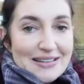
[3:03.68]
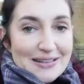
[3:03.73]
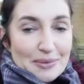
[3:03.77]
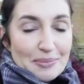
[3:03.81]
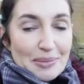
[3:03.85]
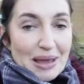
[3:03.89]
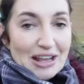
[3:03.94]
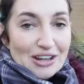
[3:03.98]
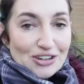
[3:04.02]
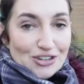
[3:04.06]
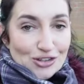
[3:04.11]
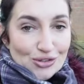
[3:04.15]
So
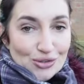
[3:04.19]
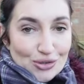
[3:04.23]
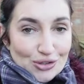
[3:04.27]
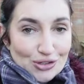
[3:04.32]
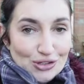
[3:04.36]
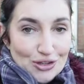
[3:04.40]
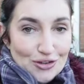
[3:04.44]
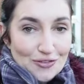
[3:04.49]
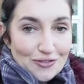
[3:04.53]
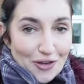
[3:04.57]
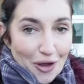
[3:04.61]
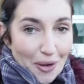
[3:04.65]
make sure
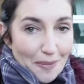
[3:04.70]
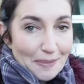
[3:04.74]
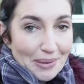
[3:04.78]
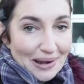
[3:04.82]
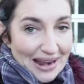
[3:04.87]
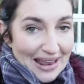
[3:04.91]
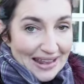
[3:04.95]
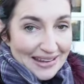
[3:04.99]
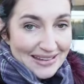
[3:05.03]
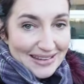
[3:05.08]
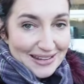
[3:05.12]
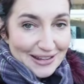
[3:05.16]
you've got
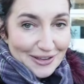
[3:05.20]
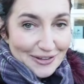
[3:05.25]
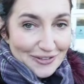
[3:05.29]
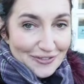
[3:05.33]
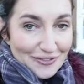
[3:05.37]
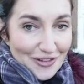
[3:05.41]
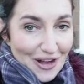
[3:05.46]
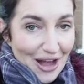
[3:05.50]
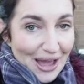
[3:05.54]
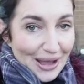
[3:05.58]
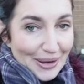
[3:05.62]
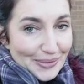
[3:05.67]
plenty of
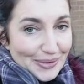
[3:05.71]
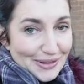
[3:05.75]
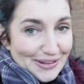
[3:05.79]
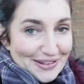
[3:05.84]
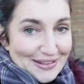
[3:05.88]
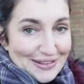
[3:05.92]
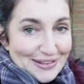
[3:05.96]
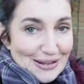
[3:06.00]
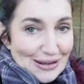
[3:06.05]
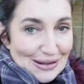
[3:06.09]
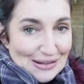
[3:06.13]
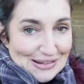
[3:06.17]
firewood
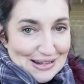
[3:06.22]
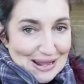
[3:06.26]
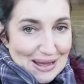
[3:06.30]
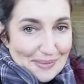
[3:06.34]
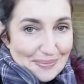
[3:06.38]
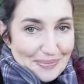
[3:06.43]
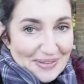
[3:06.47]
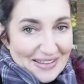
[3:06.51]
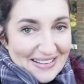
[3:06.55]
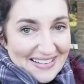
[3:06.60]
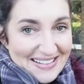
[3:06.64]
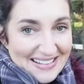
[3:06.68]
stocked
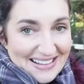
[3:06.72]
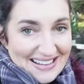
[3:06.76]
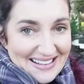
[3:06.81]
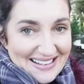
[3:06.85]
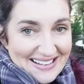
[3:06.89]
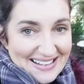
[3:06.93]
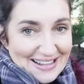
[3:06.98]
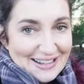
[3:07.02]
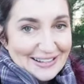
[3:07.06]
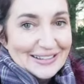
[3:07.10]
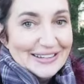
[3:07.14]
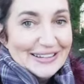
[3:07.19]
up this
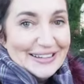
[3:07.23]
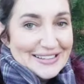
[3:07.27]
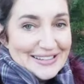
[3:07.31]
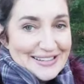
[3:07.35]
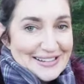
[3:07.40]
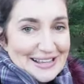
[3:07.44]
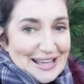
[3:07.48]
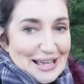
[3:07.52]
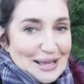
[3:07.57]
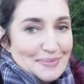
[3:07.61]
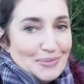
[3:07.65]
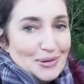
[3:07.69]
season
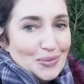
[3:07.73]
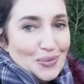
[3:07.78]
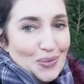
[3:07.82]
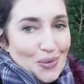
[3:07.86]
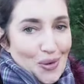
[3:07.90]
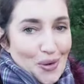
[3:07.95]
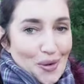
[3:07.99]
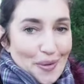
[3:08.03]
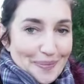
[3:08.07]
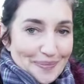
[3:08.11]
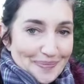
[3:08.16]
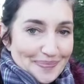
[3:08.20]
to keep you
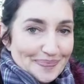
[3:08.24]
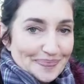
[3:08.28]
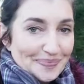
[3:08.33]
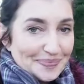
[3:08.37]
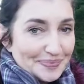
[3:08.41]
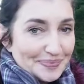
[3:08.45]
warm.